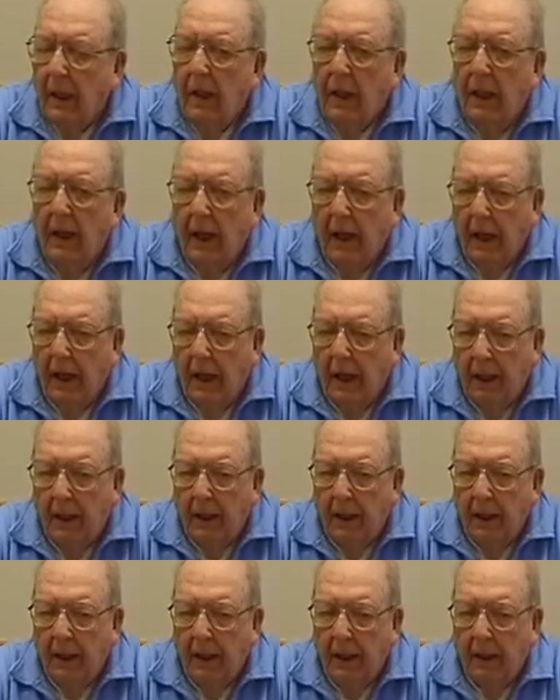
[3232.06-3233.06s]

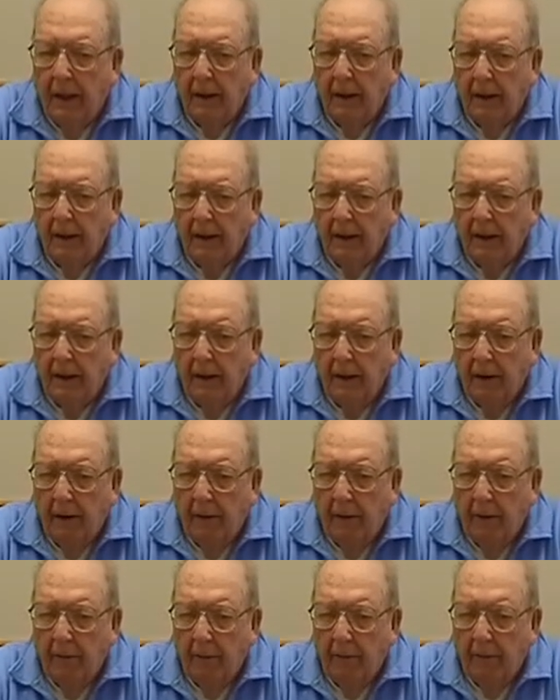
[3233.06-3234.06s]
And uh,
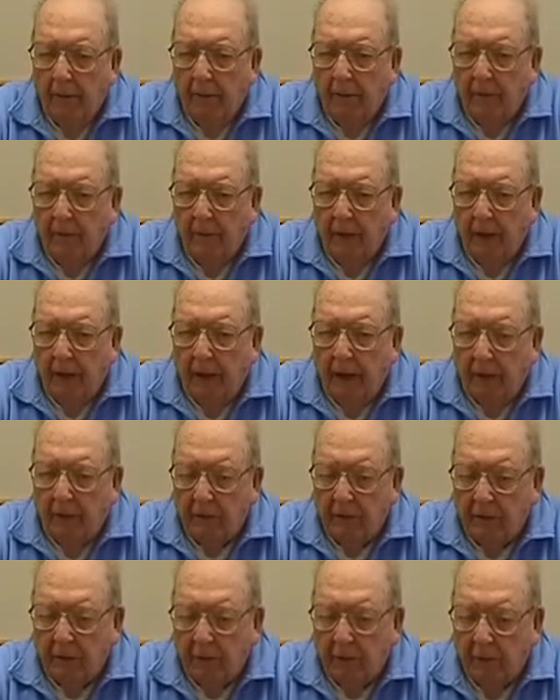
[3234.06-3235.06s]
that
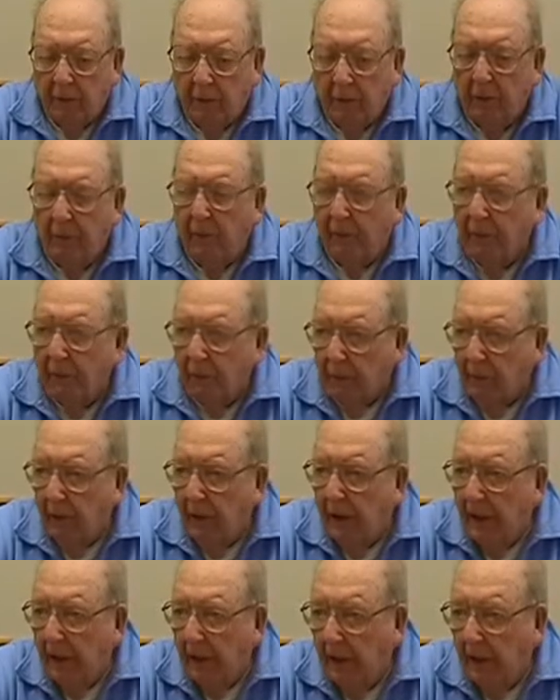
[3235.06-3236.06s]
was when we were
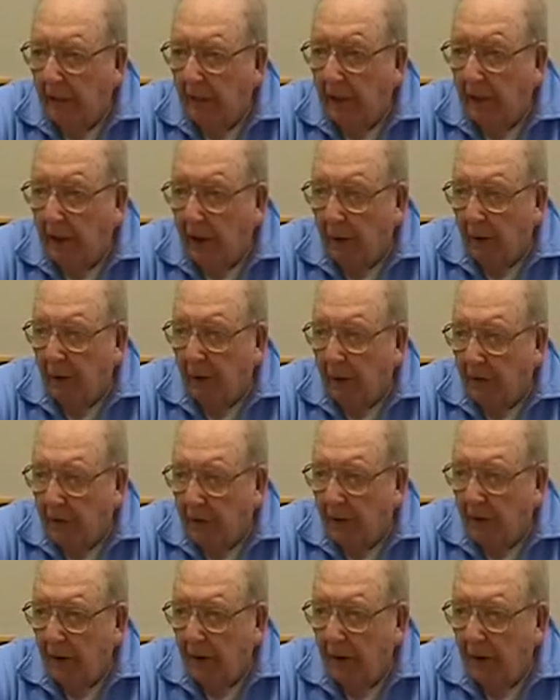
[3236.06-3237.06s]
re
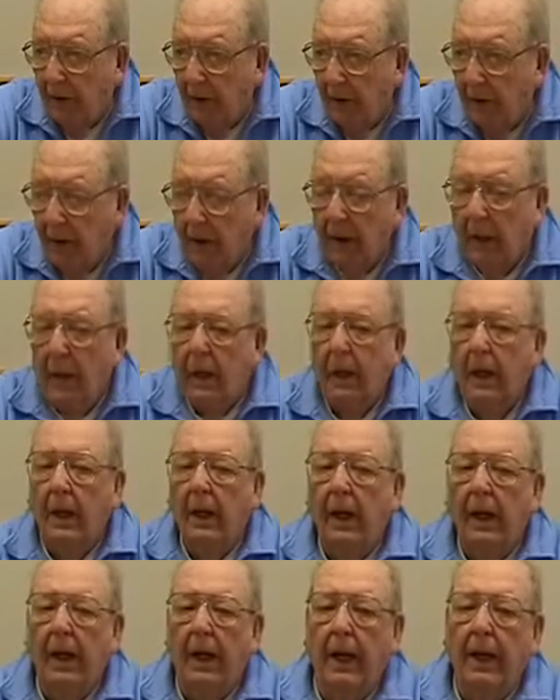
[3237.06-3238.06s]
recommissioned
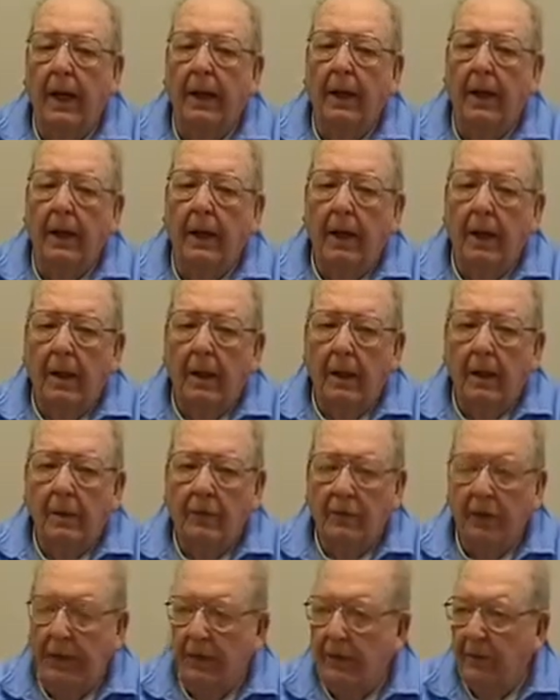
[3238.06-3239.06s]
and
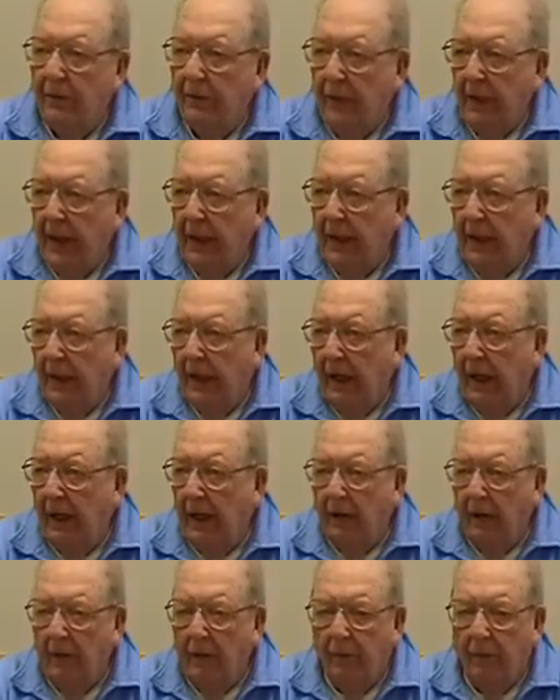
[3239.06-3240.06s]
sent to San
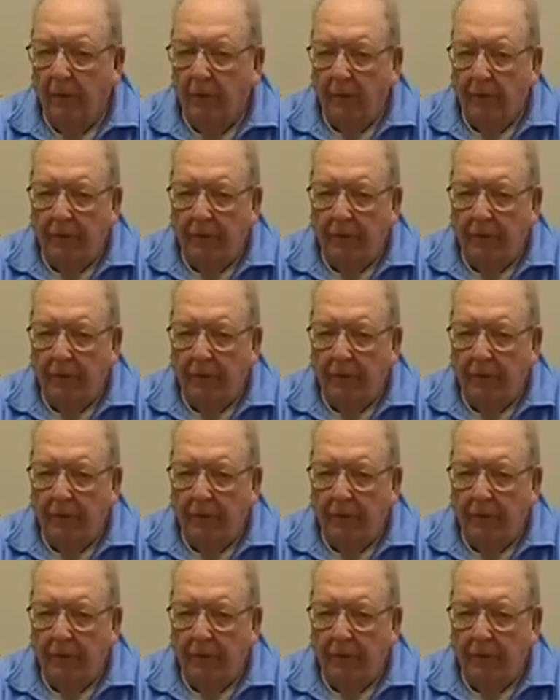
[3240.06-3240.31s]
Diego for